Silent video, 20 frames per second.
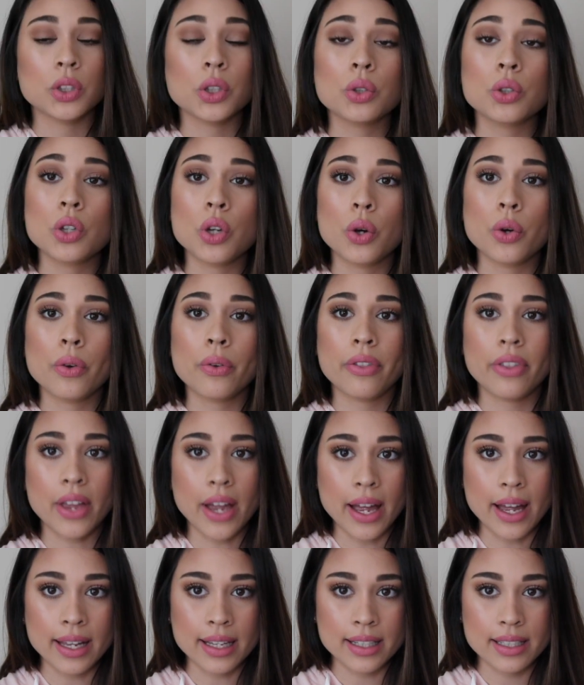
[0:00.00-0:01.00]
you know
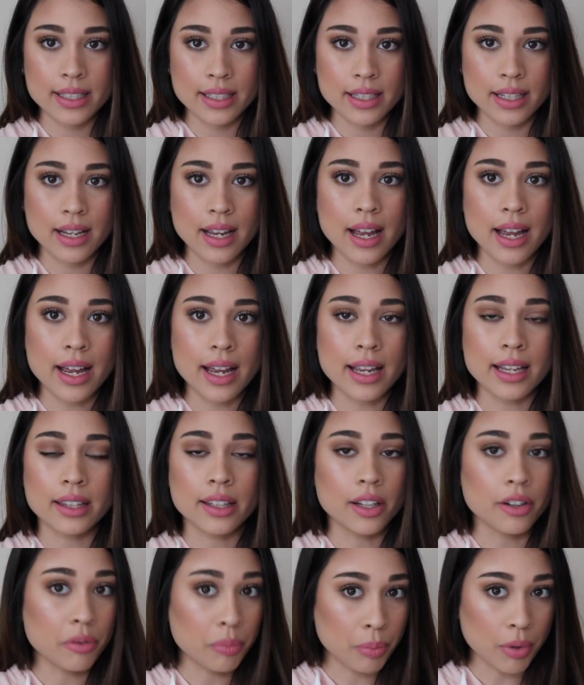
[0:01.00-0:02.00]
that I
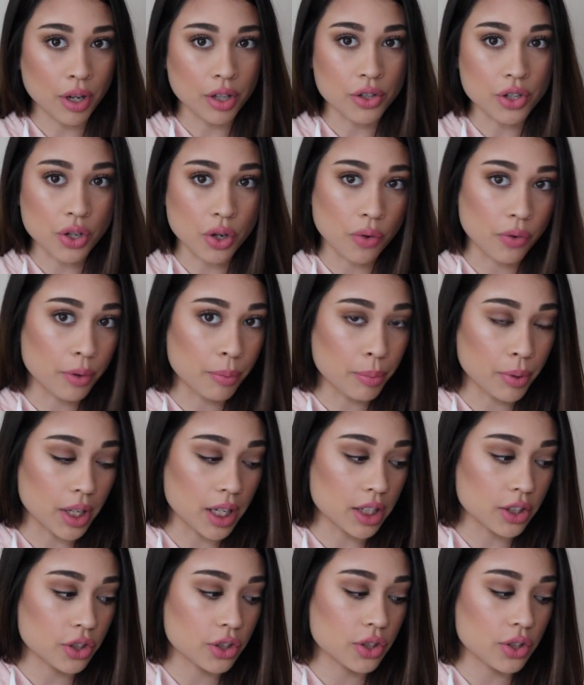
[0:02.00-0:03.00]
love bronzer over
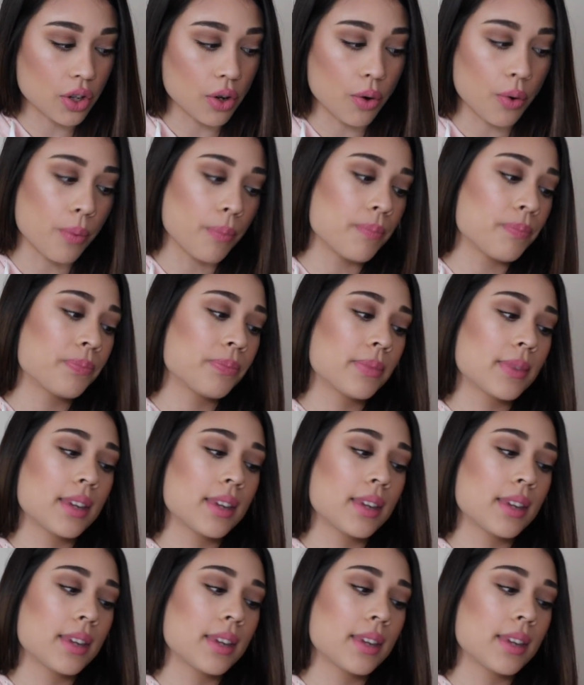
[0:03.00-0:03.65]
blush. So